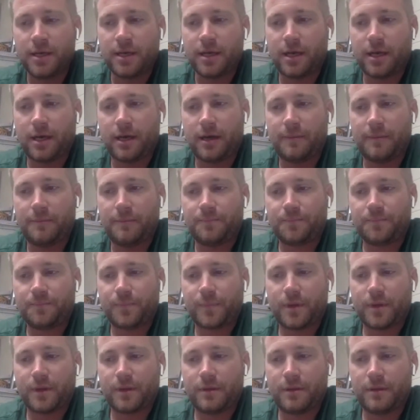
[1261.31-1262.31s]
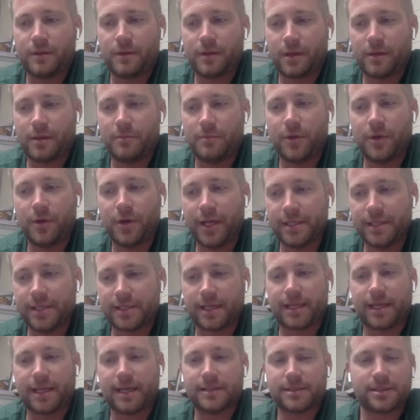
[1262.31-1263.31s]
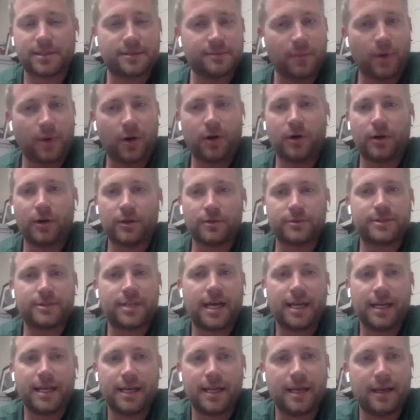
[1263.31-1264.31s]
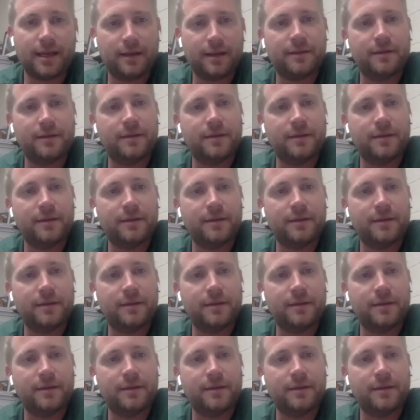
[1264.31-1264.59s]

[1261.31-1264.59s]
The community is like that small, tight-knit